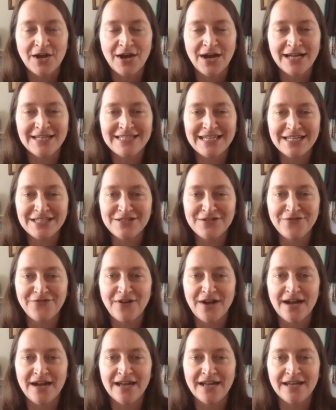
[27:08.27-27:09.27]

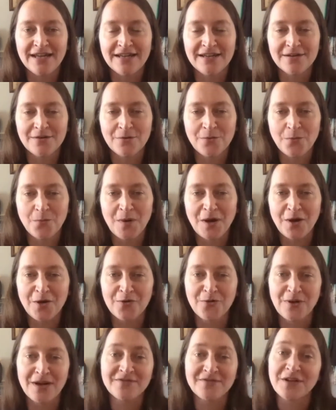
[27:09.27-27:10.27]
identifying where
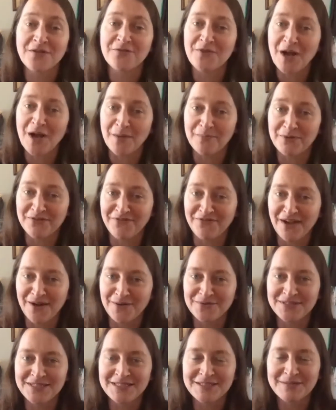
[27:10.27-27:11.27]
graves have not been
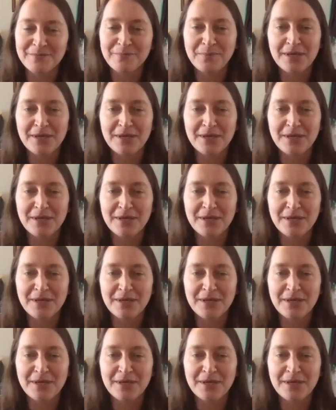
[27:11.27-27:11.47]
found